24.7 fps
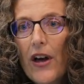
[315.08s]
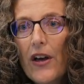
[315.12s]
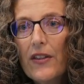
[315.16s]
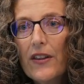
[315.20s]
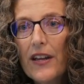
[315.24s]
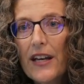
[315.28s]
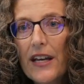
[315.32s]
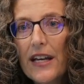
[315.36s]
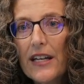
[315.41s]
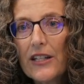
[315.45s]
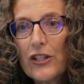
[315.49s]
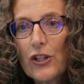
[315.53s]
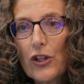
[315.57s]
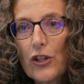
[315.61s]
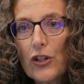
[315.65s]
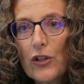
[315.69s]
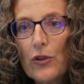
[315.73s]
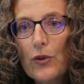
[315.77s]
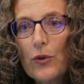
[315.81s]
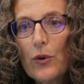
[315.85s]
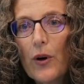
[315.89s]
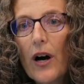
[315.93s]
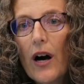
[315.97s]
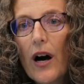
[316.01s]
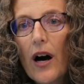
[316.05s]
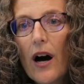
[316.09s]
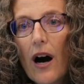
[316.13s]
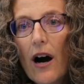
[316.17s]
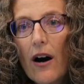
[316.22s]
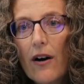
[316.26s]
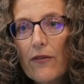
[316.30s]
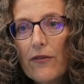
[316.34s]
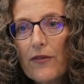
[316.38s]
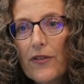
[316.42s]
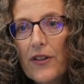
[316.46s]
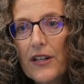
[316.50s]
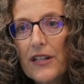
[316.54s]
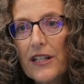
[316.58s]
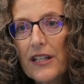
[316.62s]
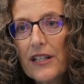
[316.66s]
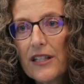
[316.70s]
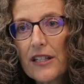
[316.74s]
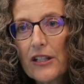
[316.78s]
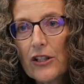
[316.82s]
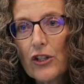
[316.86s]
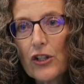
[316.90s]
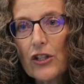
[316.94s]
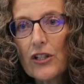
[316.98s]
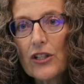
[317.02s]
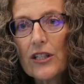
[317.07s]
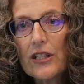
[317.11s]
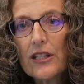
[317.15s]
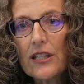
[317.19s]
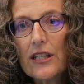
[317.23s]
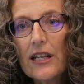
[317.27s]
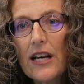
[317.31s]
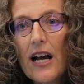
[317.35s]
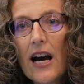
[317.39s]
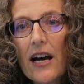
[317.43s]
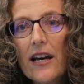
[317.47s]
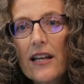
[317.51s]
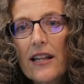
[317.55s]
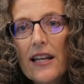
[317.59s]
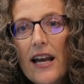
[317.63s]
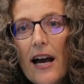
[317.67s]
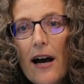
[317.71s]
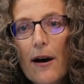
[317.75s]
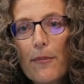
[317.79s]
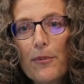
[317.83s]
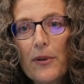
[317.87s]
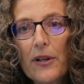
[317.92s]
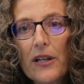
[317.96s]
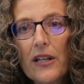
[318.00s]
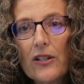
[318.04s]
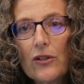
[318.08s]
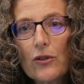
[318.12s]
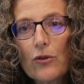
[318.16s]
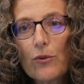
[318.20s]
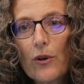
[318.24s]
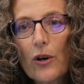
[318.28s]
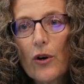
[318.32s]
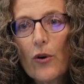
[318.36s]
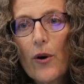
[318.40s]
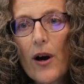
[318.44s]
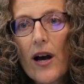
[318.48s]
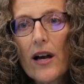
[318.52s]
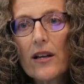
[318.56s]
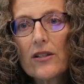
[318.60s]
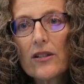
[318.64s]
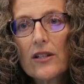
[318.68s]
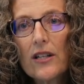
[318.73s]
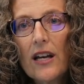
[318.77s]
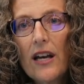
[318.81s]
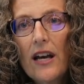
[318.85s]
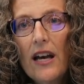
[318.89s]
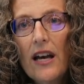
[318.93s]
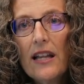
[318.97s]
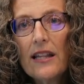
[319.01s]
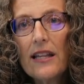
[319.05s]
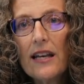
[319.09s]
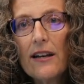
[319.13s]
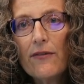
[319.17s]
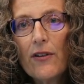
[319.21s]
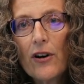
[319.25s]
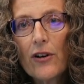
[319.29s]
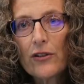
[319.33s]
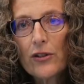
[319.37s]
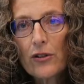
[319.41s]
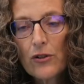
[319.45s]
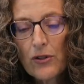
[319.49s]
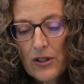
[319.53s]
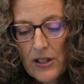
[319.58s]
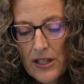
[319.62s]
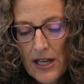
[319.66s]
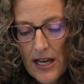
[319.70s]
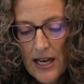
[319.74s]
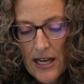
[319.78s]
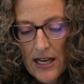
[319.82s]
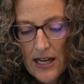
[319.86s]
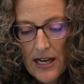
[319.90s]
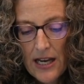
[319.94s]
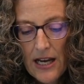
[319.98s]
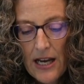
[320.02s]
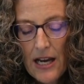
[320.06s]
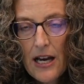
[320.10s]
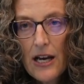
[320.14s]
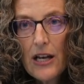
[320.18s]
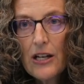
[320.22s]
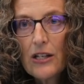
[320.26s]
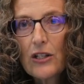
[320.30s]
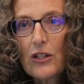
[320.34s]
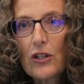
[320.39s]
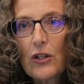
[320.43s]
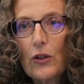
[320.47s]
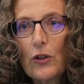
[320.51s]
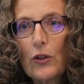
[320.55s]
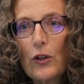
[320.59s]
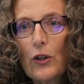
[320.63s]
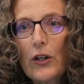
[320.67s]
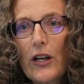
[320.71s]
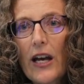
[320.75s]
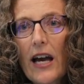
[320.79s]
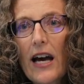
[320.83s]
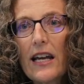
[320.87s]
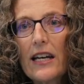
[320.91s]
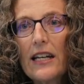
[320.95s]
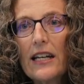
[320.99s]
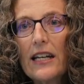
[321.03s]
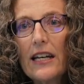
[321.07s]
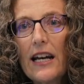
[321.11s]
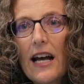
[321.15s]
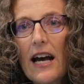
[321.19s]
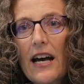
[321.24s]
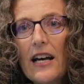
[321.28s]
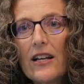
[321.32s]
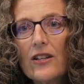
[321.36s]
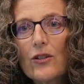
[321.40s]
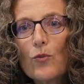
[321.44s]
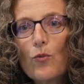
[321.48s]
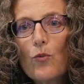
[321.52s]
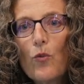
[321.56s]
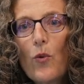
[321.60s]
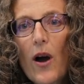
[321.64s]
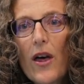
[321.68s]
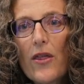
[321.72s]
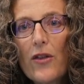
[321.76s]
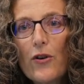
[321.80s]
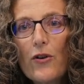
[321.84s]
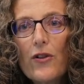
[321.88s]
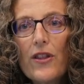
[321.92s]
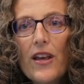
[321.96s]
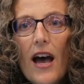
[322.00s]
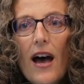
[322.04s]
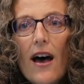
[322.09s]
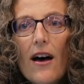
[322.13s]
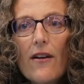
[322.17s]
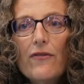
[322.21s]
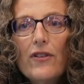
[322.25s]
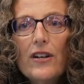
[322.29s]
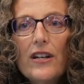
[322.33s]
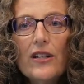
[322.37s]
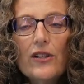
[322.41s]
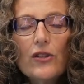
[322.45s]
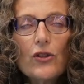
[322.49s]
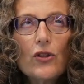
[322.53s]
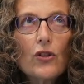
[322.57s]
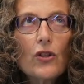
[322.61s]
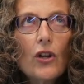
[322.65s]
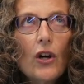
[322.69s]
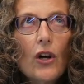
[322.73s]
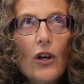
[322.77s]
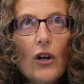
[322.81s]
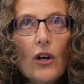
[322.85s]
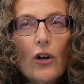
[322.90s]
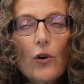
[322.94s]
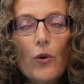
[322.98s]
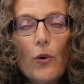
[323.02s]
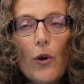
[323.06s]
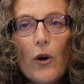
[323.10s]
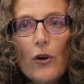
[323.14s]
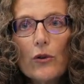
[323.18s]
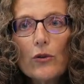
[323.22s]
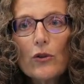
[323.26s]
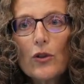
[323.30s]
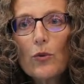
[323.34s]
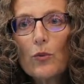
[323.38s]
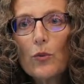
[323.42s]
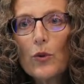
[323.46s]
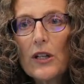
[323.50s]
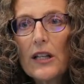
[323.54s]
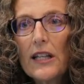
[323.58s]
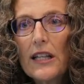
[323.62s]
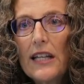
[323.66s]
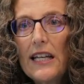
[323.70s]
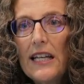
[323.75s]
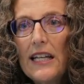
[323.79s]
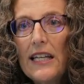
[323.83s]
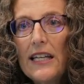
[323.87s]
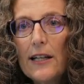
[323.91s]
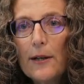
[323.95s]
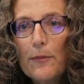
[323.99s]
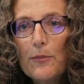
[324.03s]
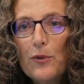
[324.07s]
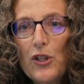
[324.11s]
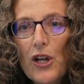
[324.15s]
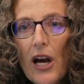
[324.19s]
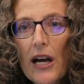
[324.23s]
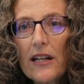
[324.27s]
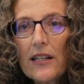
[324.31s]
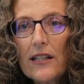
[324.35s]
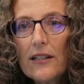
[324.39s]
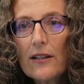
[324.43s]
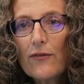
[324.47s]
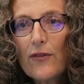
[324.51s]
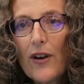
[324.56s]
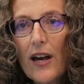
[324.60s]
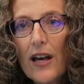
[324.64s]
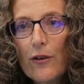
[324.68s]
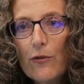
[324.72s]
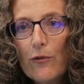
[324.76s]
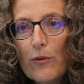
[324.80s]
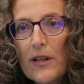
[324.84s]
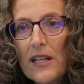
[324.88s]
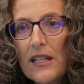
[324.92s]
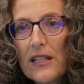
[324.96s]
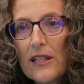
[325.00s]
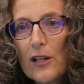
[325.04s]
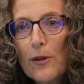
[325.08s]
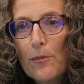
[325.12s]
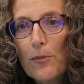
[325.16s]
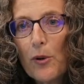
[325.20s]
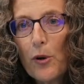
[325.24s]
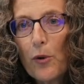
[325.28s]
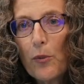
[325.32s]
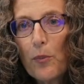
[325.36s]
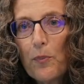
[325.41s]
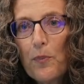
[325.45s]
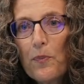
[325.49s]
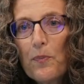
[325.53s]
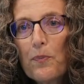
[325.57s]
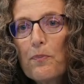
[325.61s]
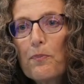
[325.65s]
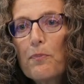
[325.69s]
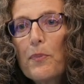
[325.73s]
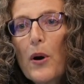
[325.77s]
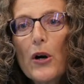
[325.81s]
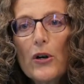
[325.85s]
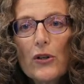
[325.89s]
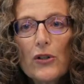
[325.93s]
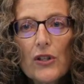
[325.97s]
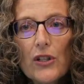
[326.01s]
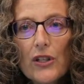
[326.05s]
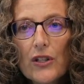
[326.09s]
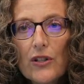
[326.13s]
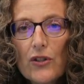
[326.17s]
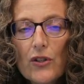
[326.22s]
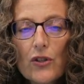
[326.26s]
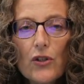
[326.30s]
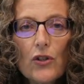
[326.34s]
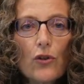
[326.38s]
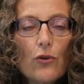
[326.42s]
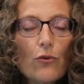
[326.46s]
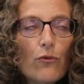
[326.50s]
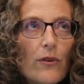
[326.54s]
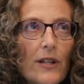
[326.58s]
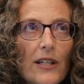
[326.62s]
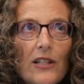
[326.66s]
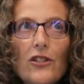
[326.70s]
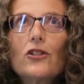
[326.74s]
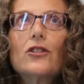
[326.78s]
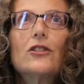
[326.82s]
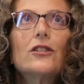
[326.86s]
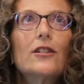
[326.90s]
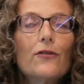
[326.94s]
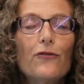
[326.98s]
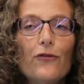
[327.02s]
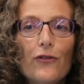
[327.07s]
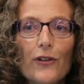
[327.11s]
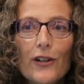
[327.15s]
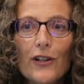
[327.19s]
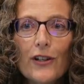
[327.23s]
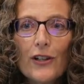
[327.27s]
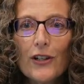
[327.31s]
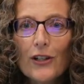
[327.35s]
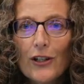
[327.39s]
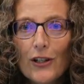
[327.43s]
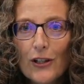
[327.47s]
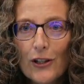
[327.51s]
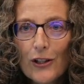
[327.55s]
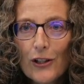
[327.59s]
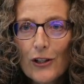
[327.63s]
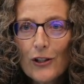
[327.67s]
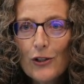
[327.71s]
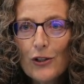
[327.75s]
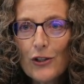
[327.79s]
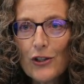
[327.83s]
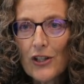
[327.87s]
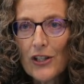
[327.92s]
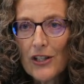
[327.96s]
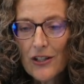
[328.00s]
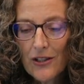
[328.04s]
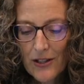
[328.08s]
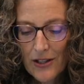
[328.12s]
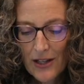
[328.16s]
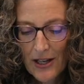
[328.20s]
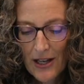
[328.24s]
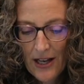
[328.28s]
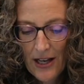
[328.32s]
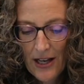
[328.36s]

the issue of the decision to deny the applicant's request. They've also said to look at it as whether the evidence quote, would lead objective and reasonable persons to reach different conclusions.